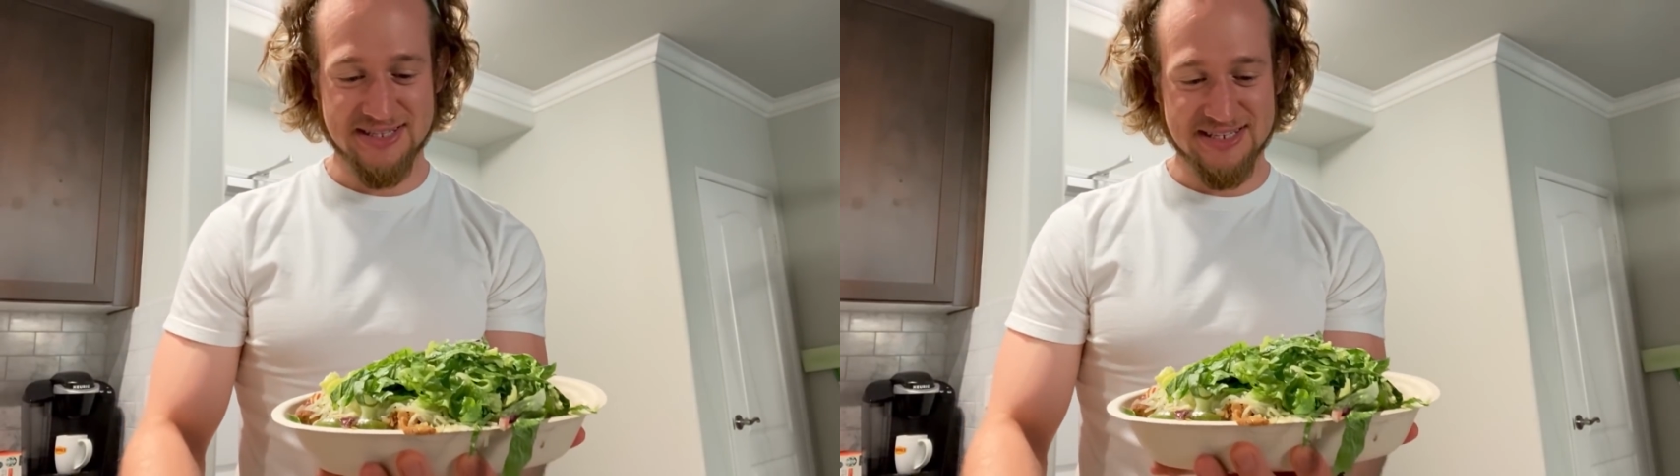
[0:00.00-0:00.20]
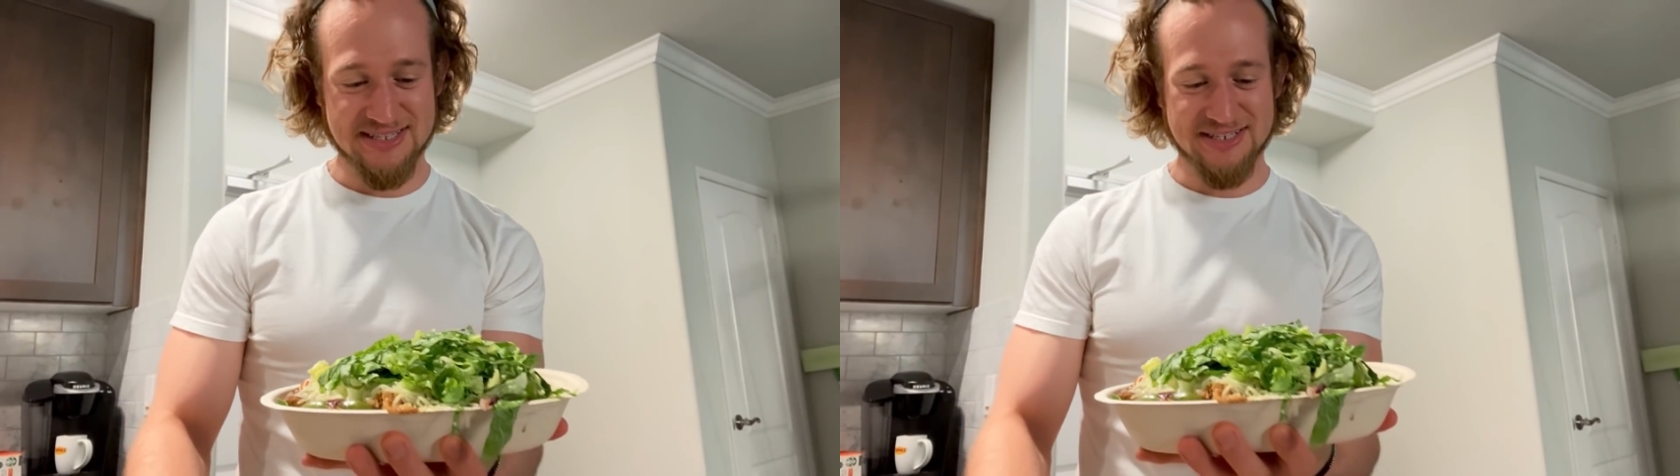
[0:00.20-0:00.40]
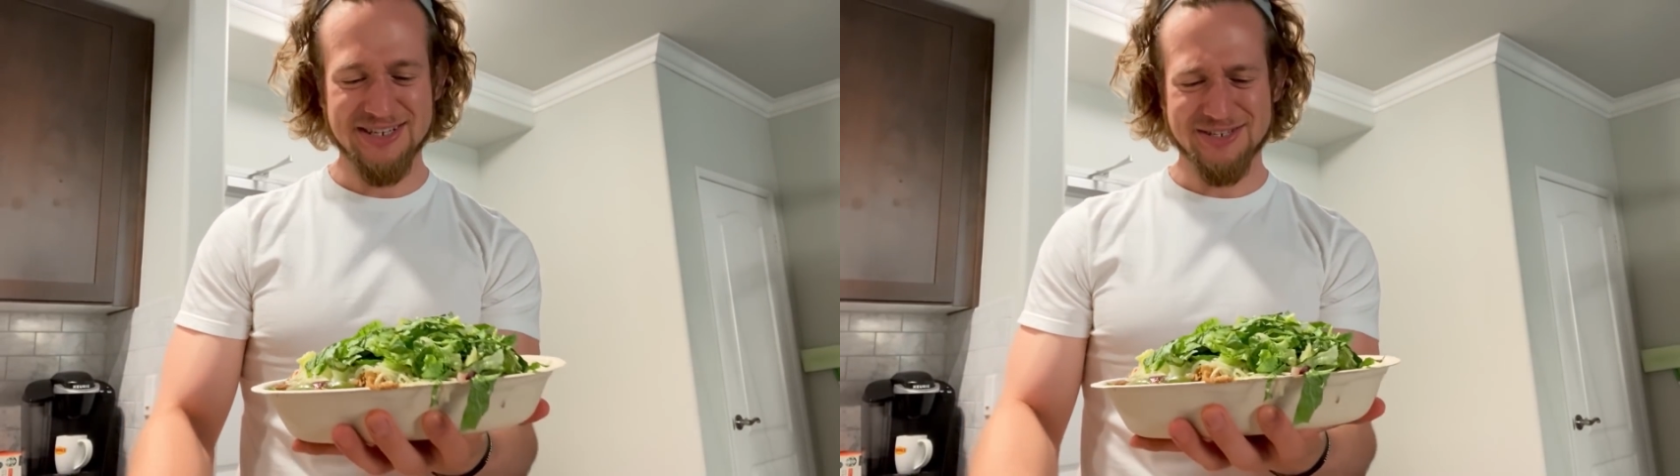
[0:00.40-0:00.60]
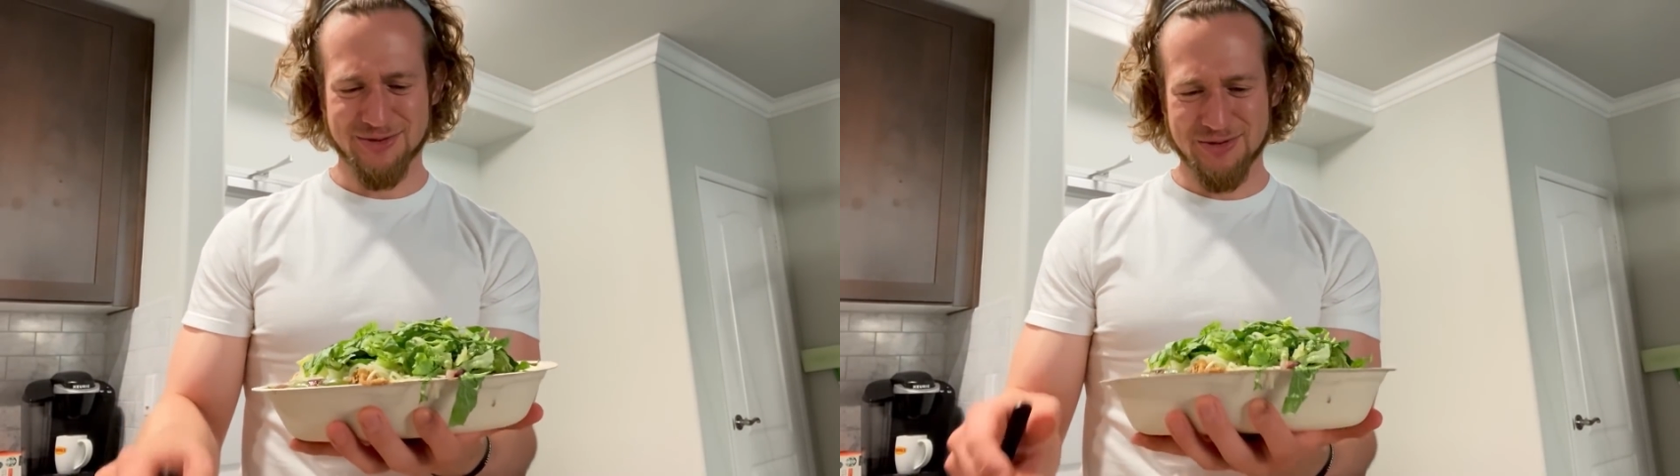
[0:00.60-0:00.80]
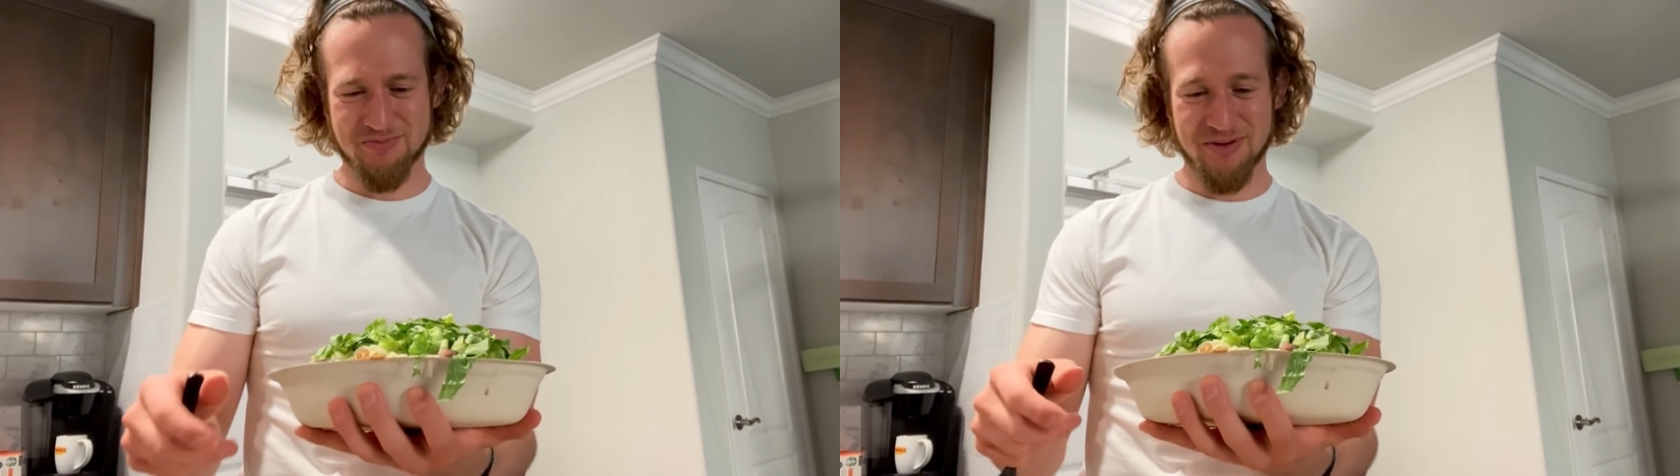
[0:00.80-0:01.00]
This
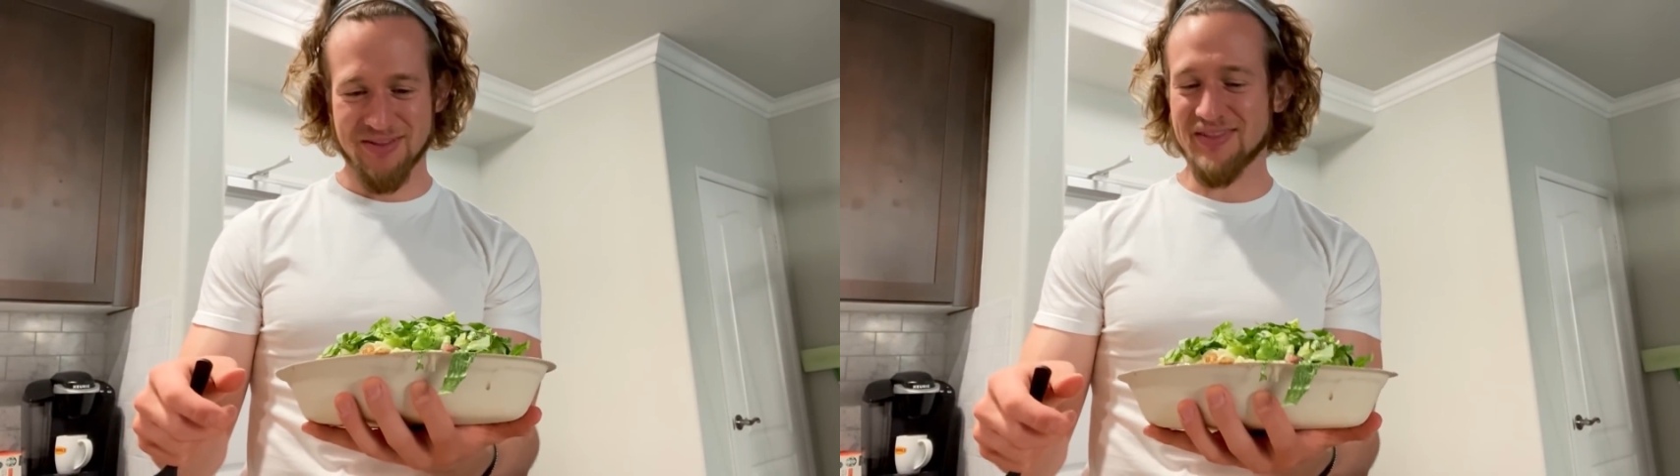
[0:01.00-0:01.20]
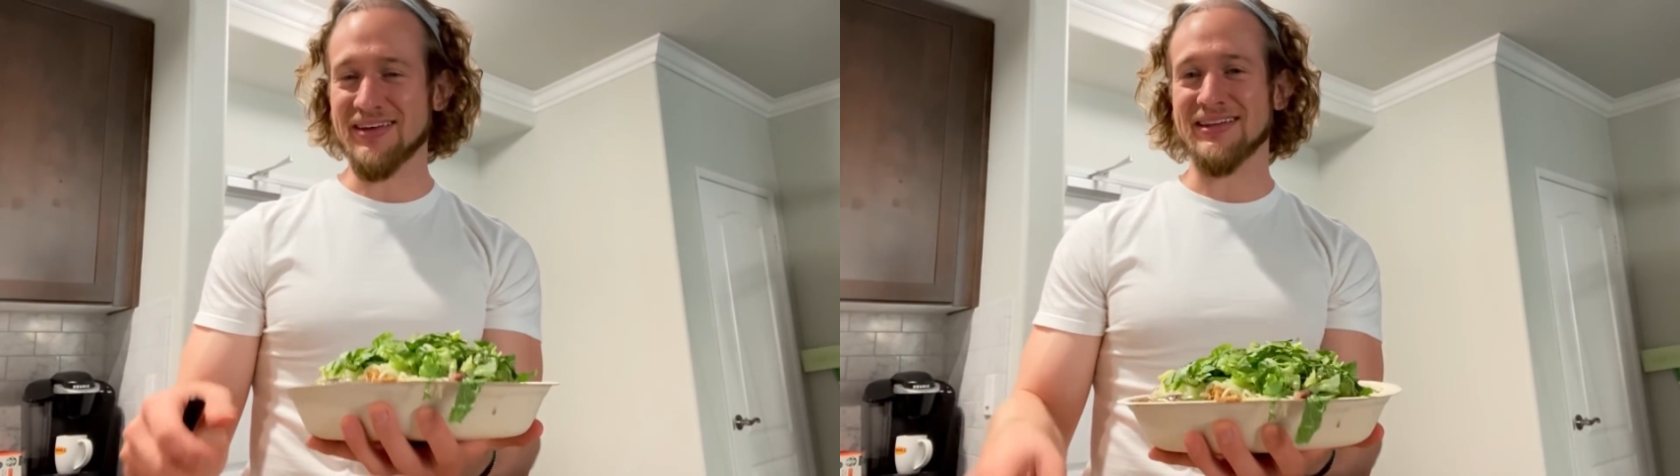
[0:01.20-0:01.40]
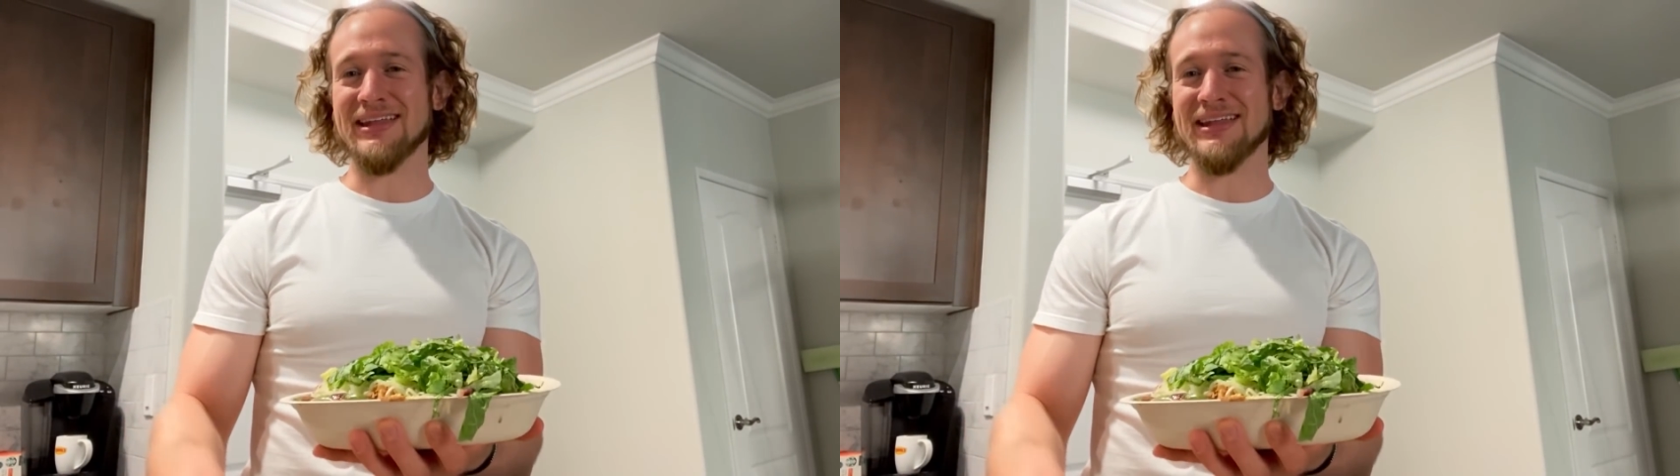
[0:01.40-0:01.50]
joint's pretty thick.